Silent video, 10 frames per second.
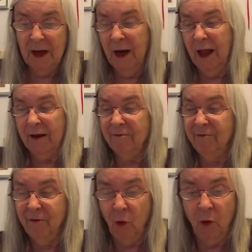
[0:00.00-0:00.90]
like
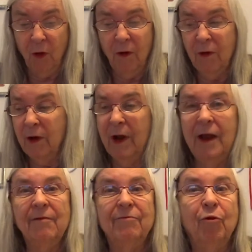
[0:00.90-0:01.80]
for
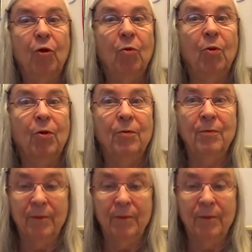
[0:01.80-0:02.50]
and forward